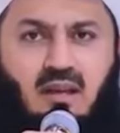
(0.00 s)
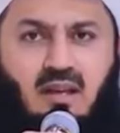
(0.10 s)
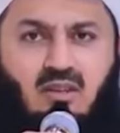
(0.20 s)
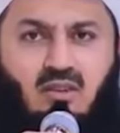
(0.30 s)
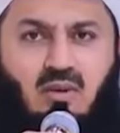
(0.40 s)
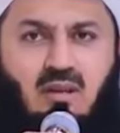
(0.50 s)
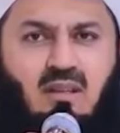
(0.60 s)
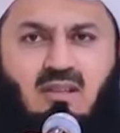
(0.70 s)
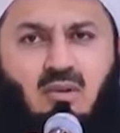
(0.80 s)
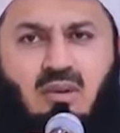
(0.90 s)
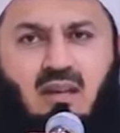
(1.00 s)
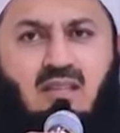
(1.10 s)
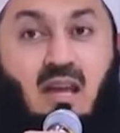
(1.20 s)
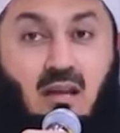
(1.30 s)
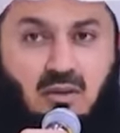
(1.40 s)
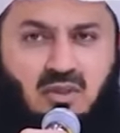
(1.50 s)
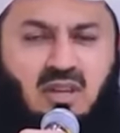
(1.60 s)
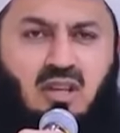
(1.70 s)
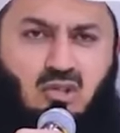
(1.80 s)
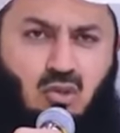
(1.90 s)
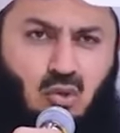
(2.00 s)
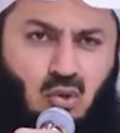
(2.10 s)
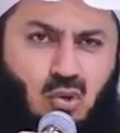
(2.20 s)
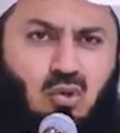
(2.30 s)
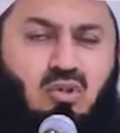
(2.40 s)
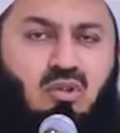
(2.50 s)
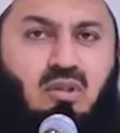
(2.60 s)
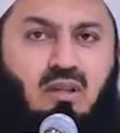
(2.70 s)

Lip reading: And you know what? It's okay. It's healthy. It's good.